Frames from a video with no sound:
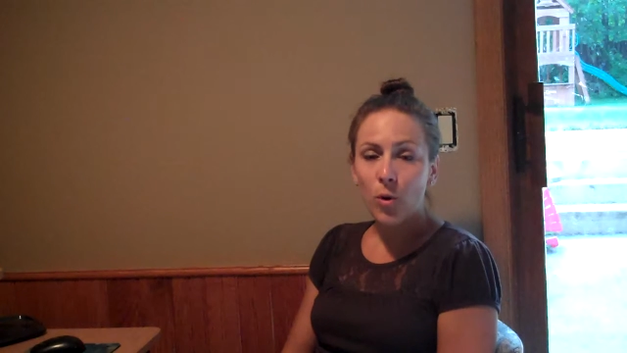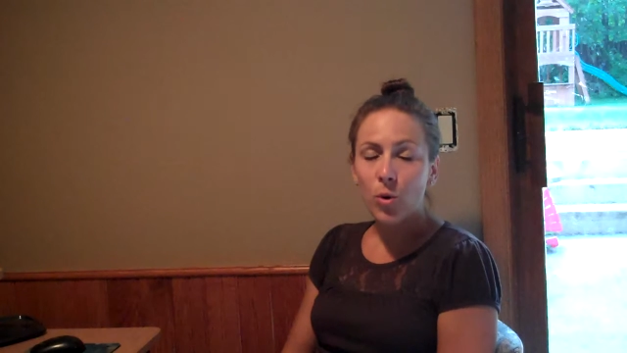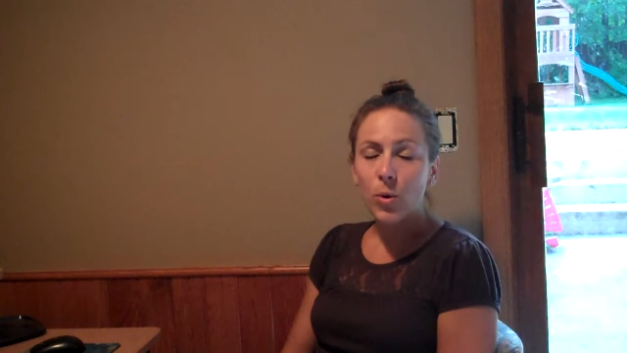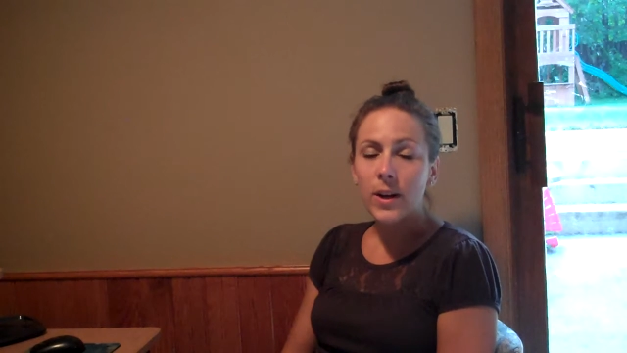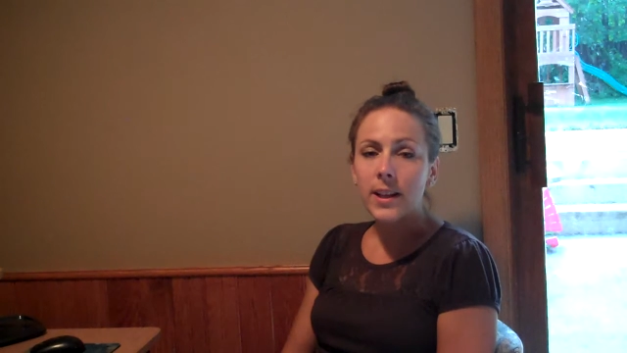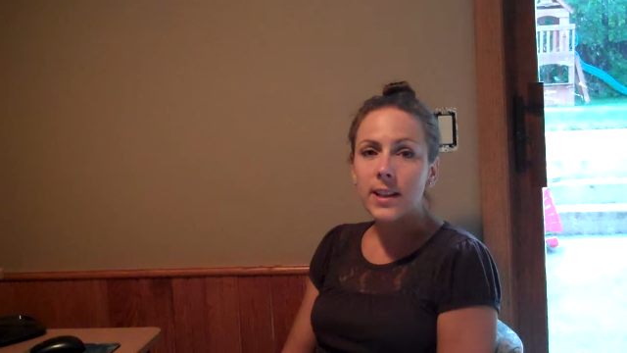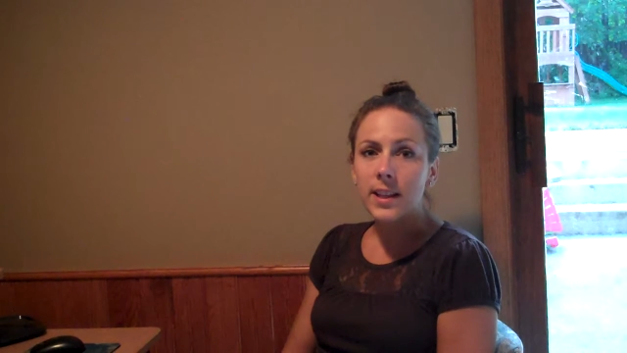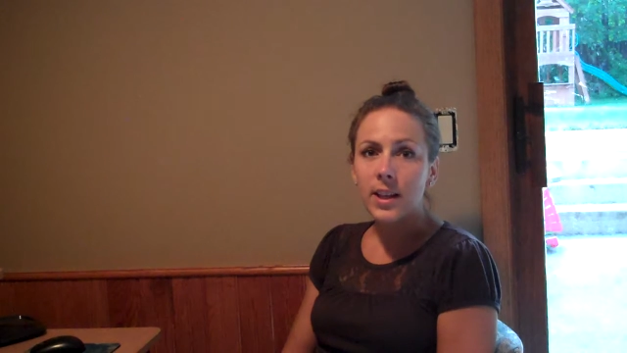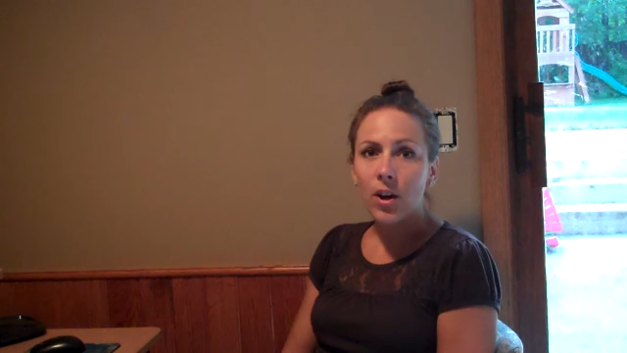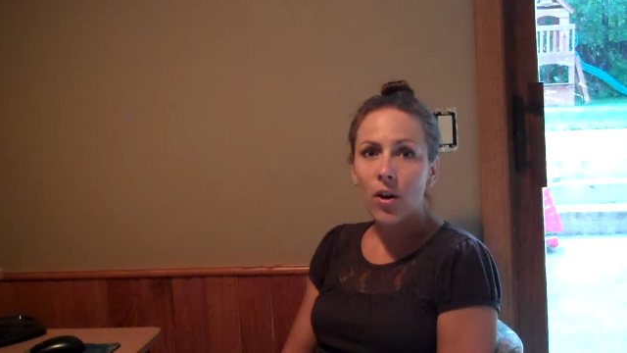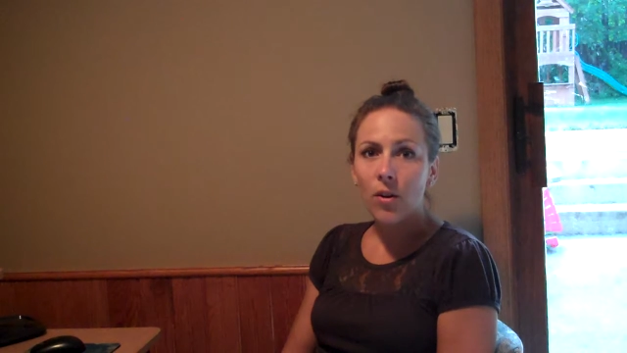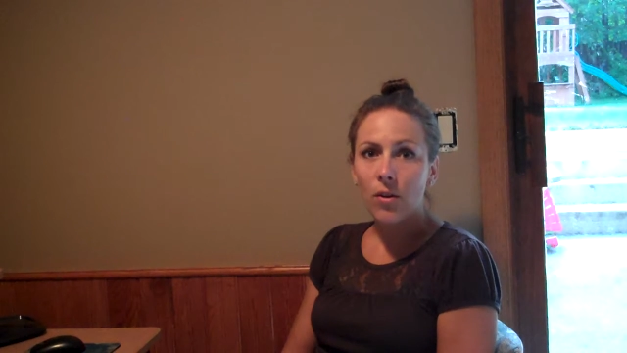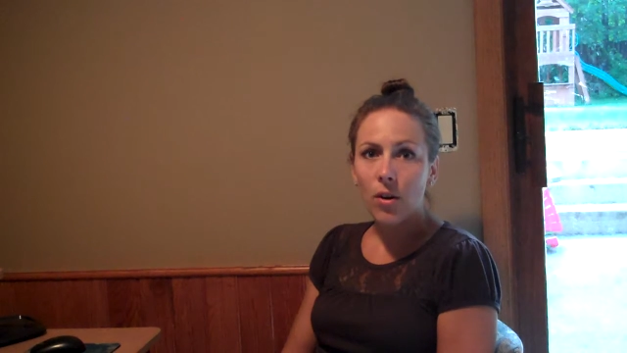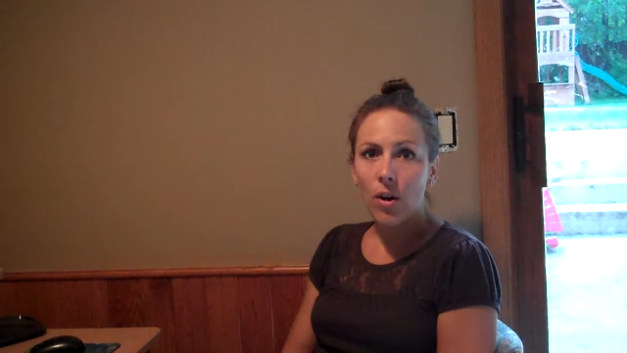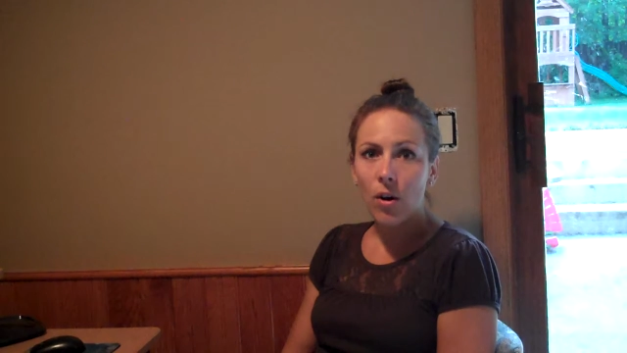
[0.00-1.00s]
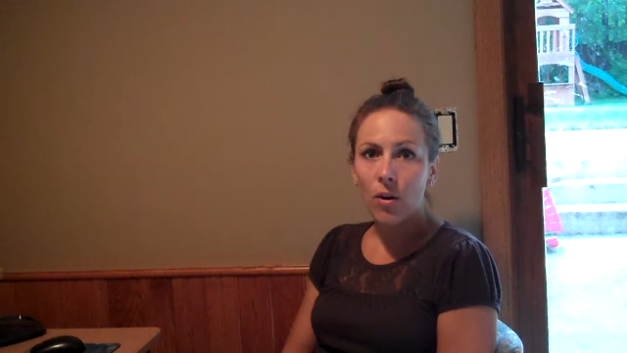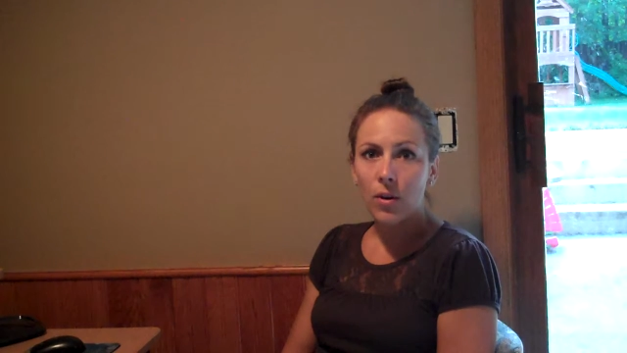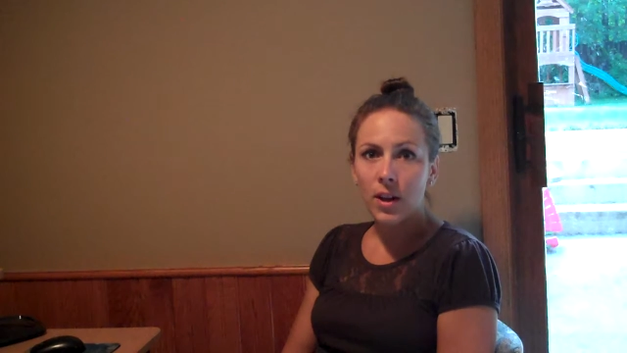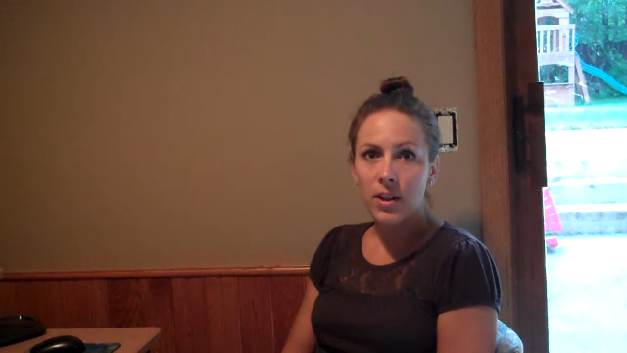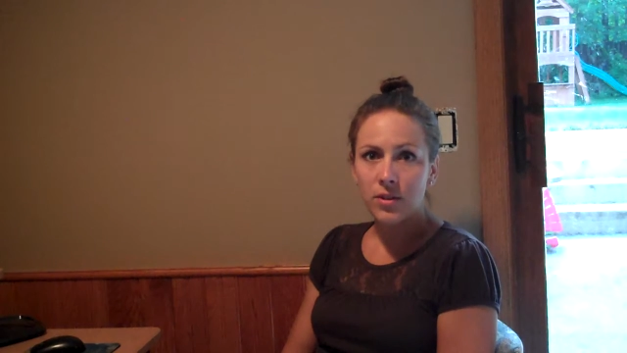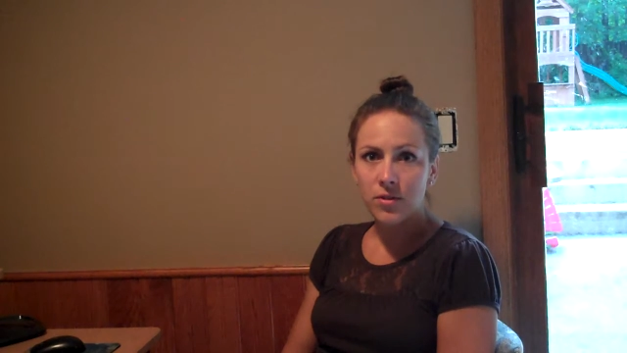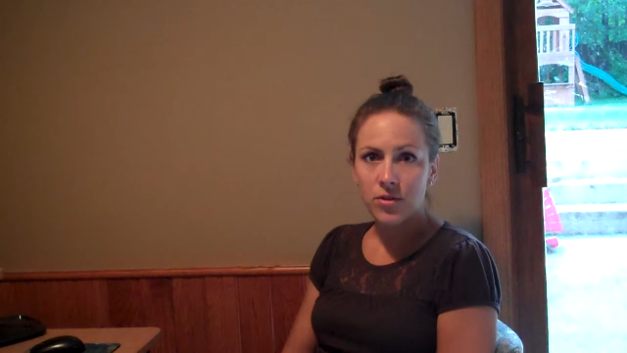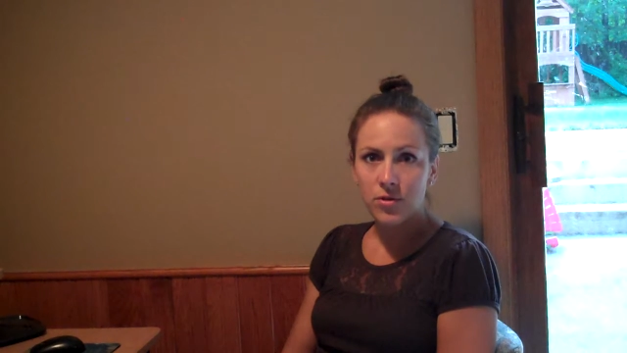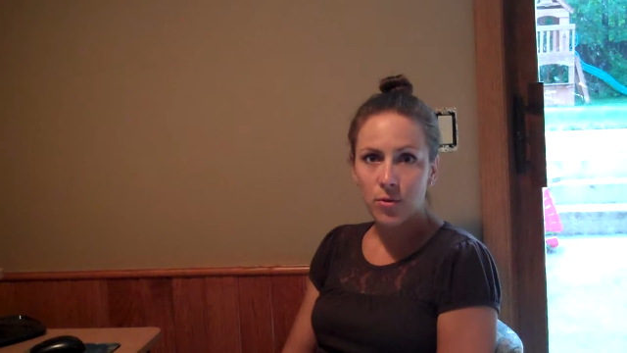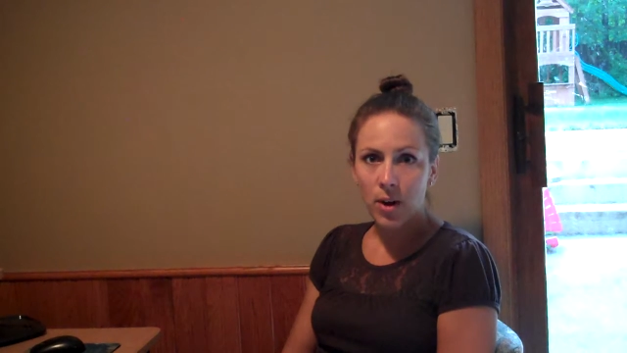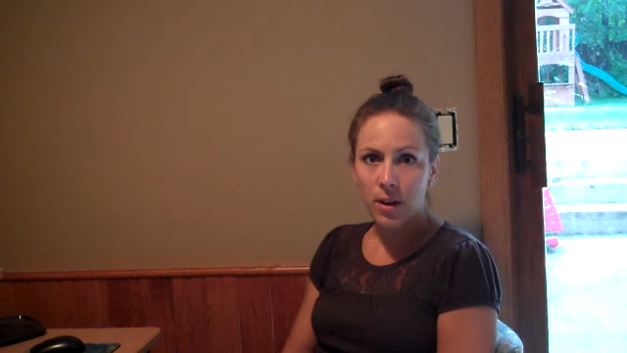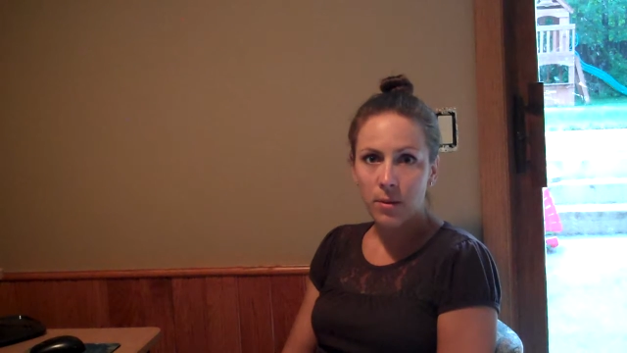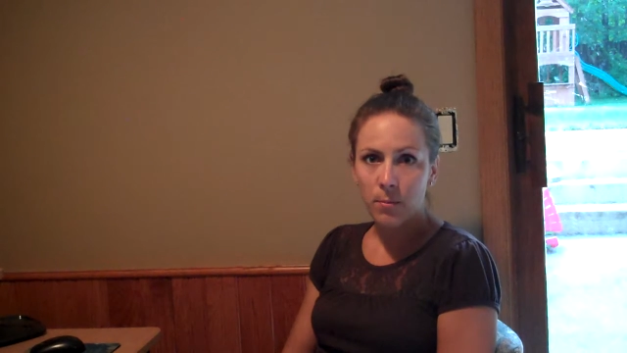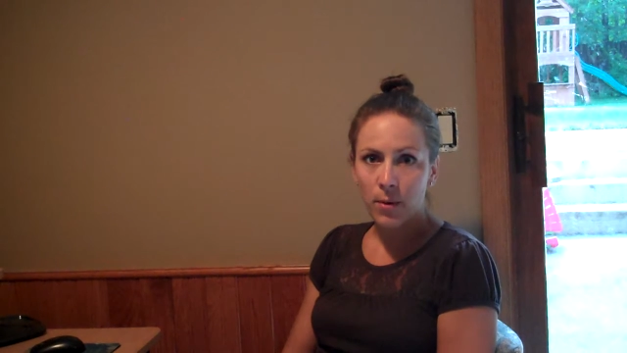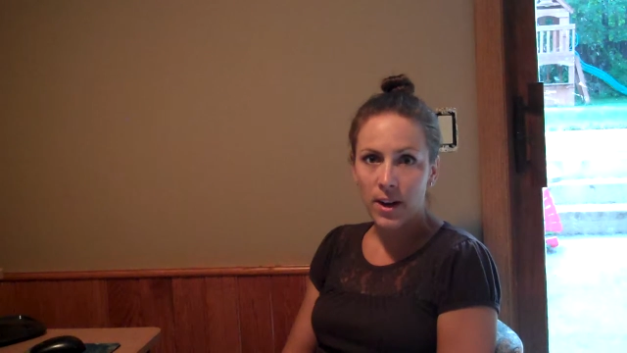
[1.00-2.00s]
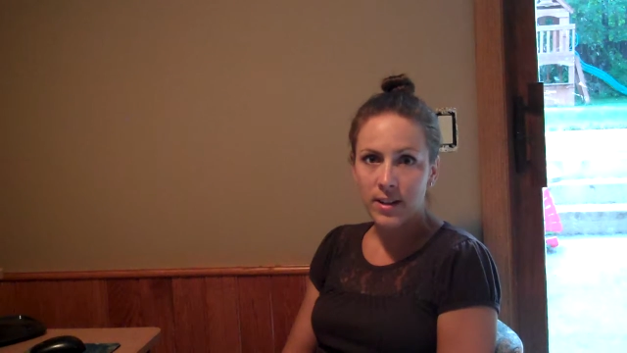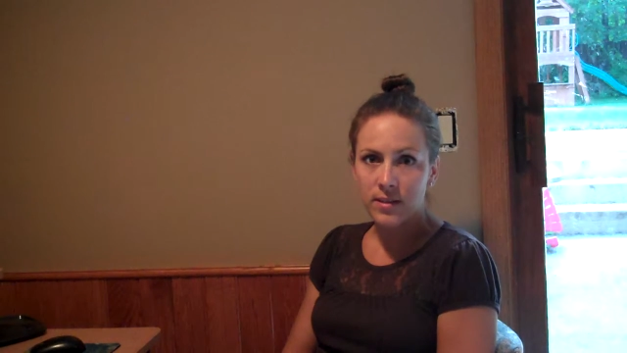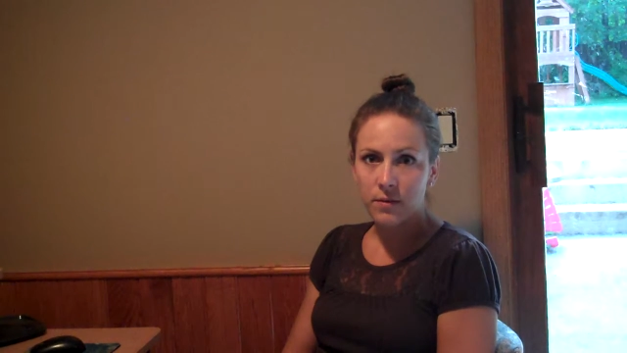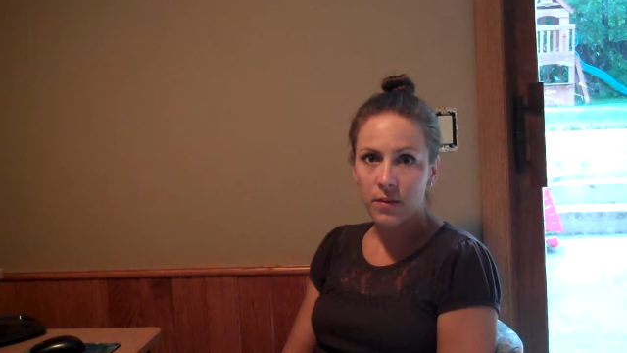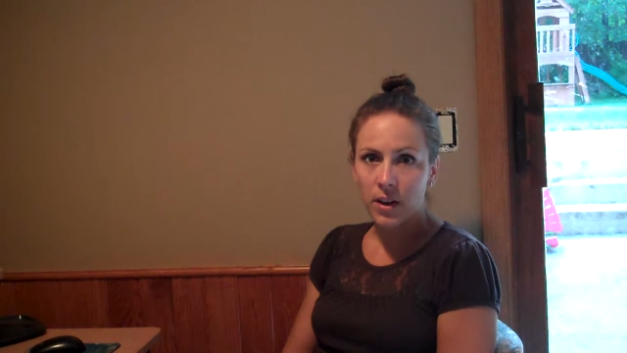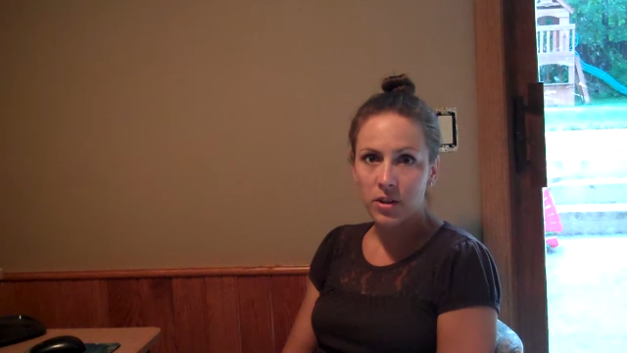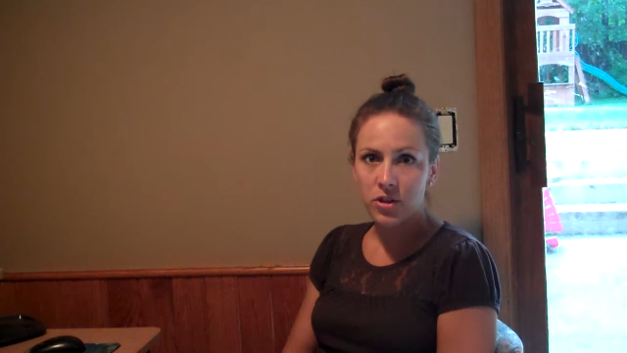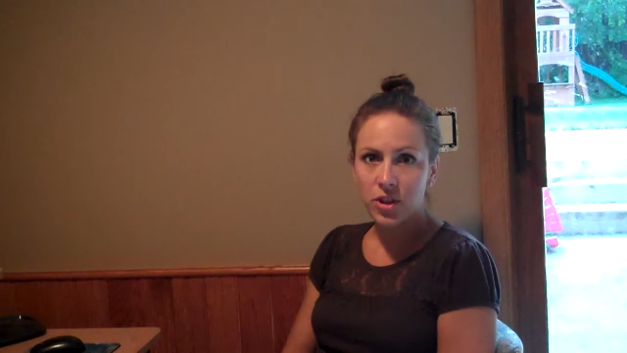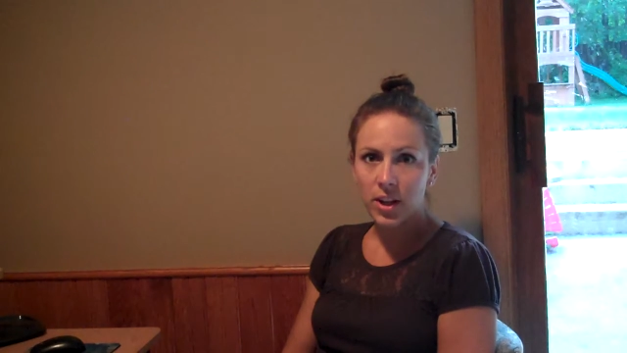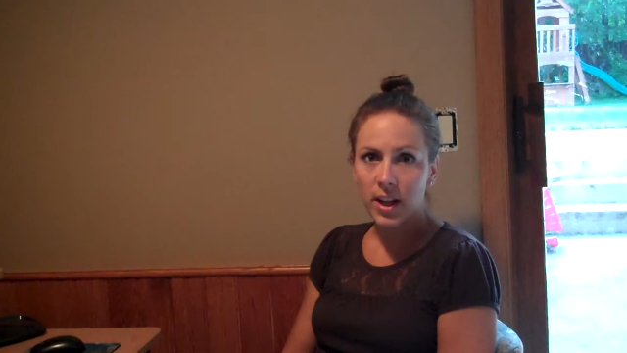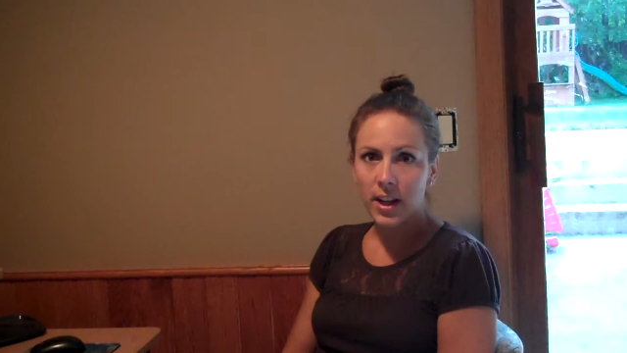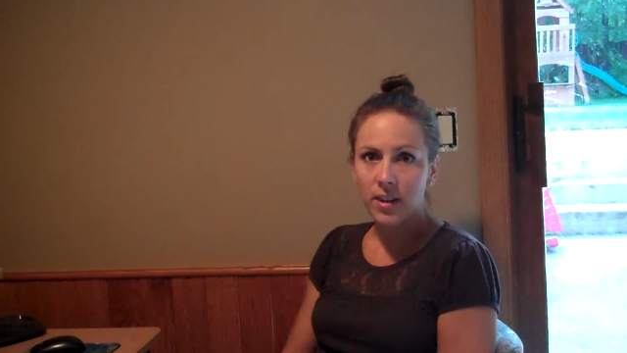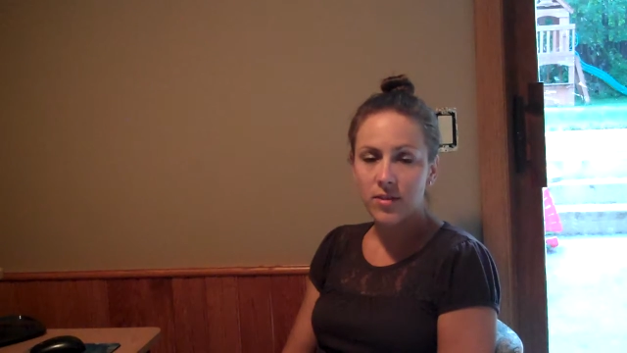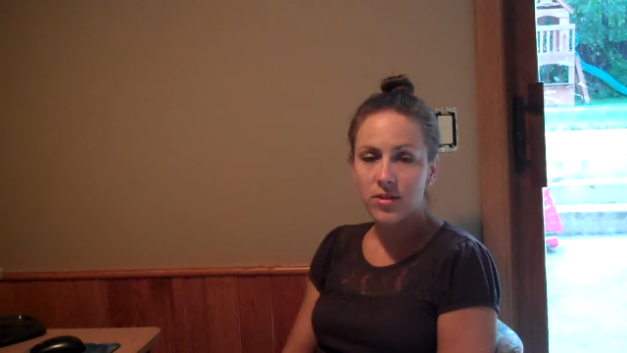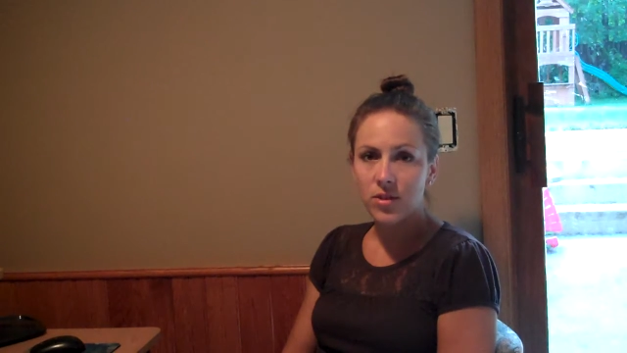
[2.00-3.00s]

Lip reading: how quickly alcohol can destroy the brain's functioning.